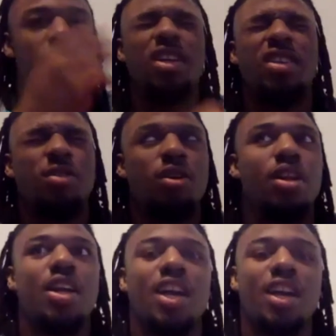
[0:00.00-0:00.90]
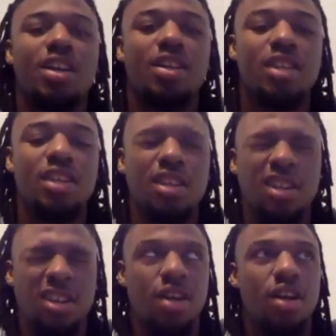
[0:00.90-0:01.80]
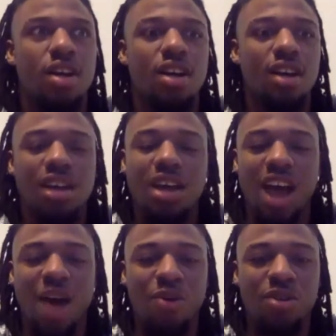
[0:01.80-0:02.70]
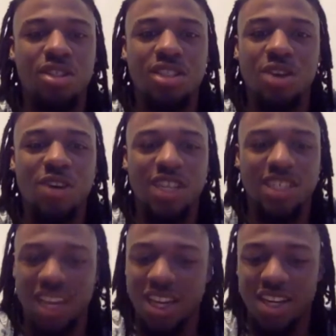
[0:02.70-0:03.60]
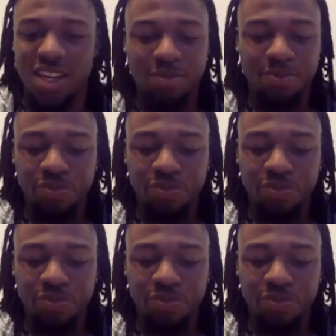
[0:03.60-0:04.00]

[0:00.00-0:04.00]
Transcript: against North Carolina A&T. Uh, I was so excited.